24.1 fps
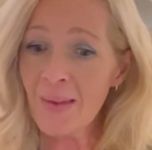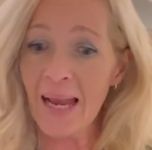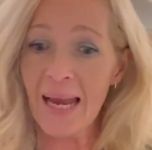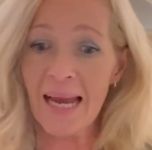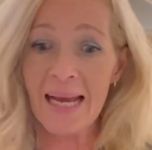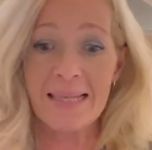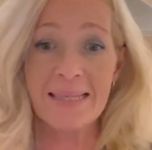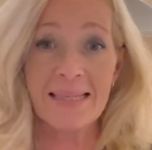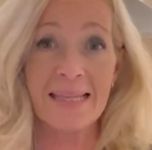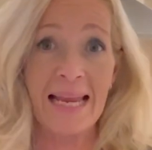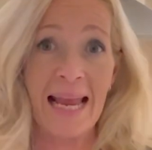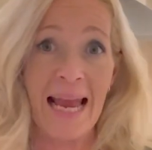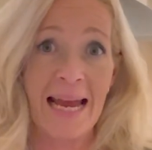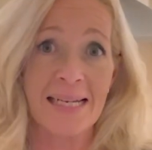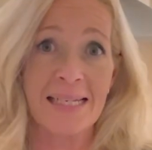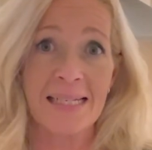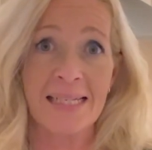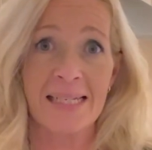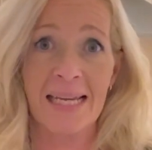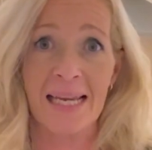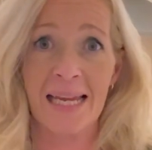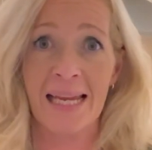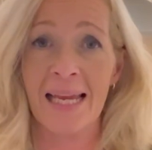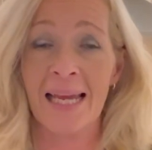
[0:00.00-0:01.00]
it's the
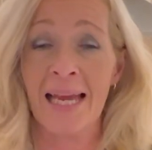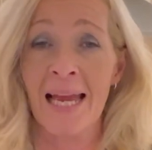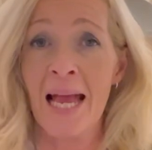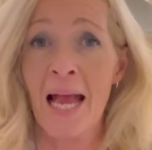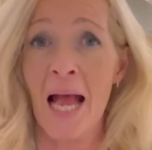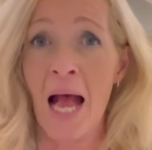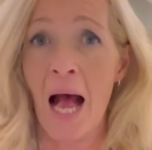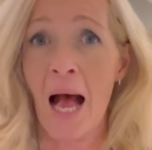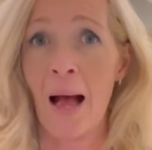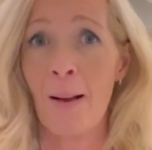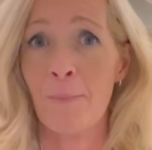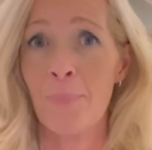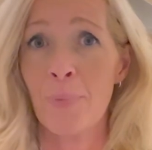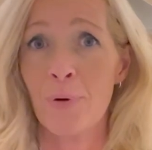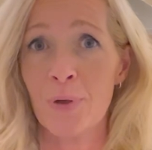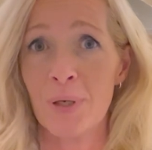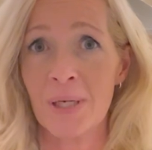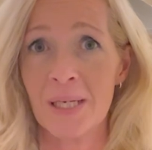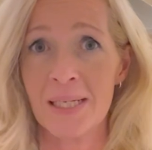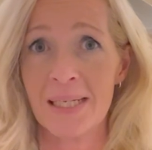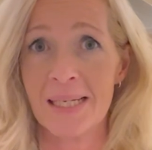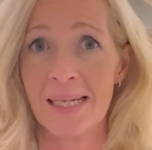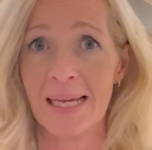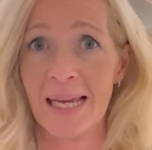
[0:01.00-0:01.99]
editing and
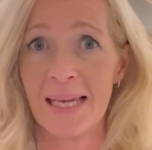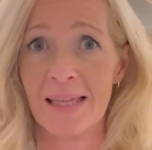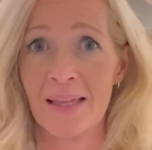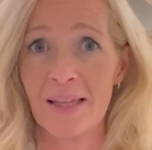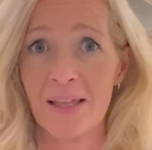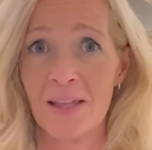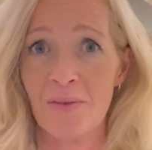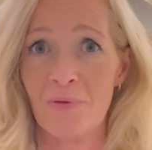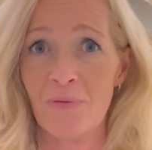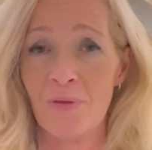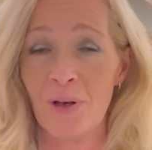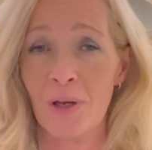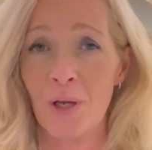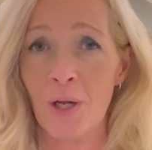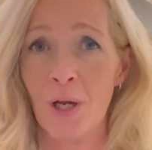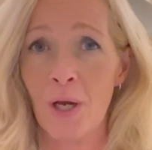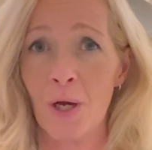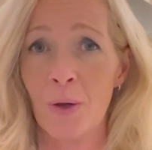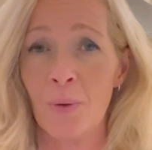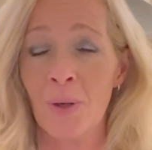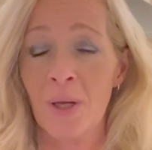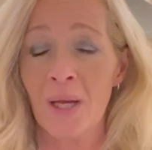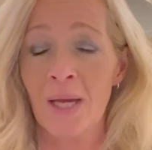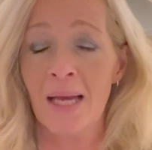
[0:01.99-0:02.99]
putting together the
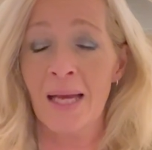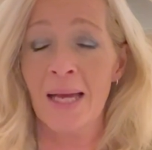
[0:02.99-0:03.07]
video